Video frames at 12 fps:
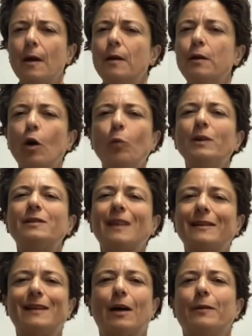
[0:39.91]
No one
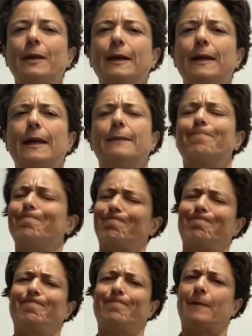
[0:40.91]
sets out thinking,
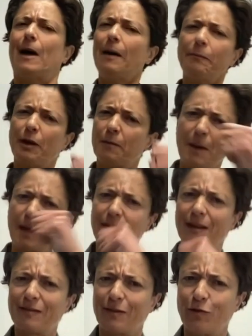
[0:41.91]
I'm going to make
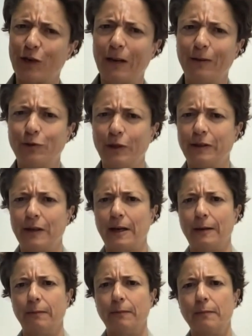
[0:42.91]
this a challenging
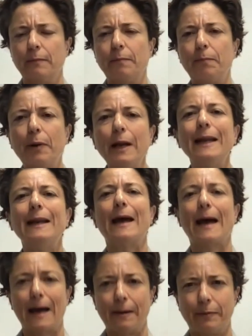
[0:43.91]
time, but it
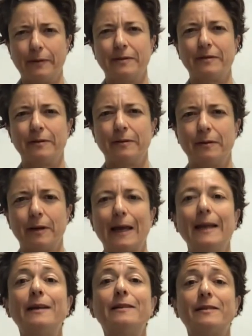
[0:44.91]
happens
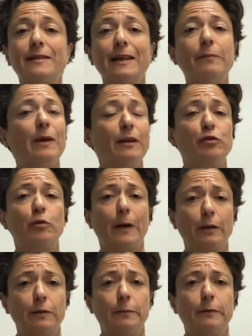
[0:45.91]
and it can seem
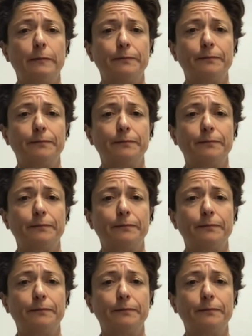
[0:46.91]
insurmountable.